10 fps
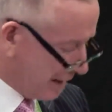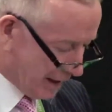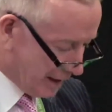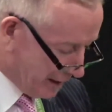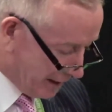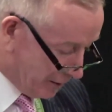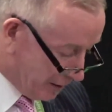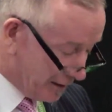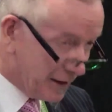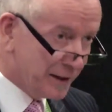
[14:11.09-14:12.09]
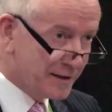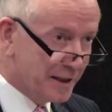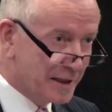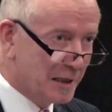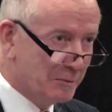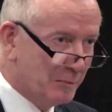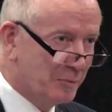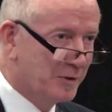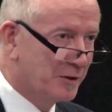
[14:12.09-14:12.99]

And these things come up.